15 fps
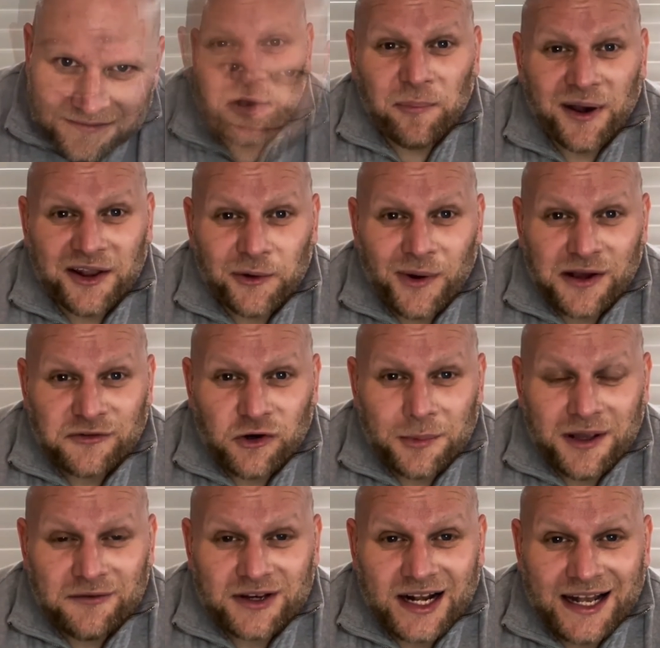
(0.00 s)
Oh, by the way, if
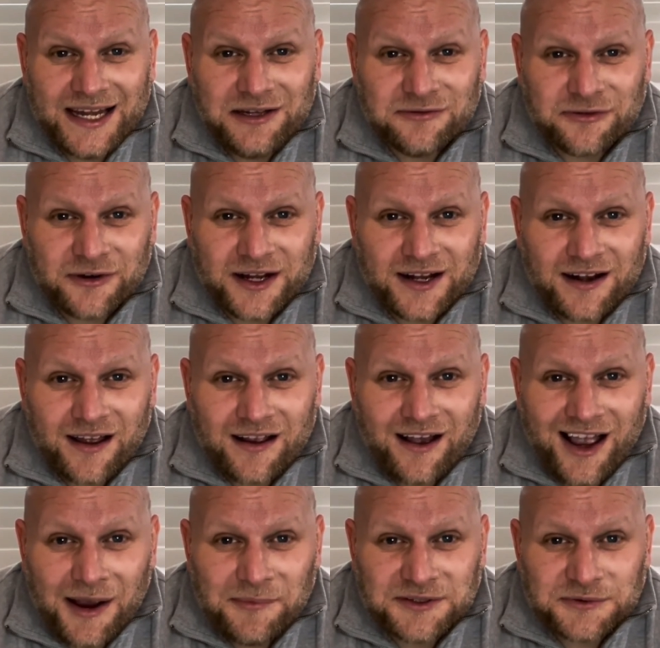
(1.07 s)
you're a bit of a clean freak like
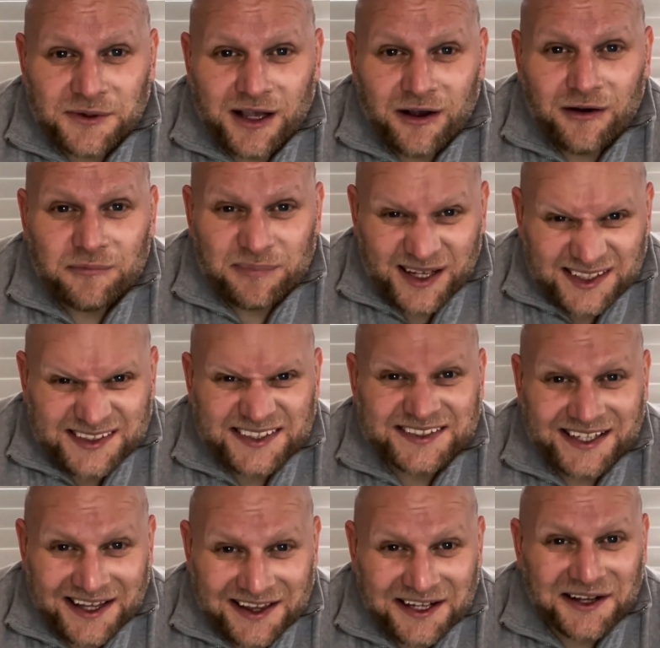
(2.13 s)
I am as well, pleased to
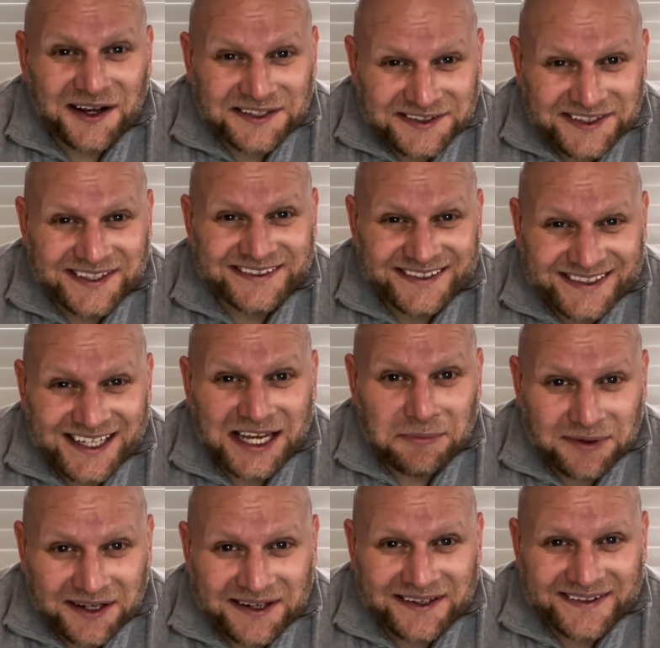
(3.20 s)
say they're nice and easy to
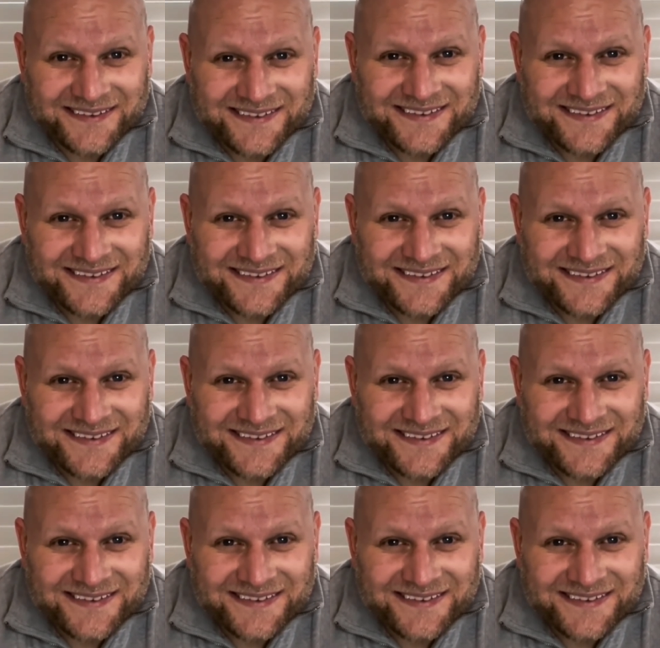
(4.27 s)
keep clean.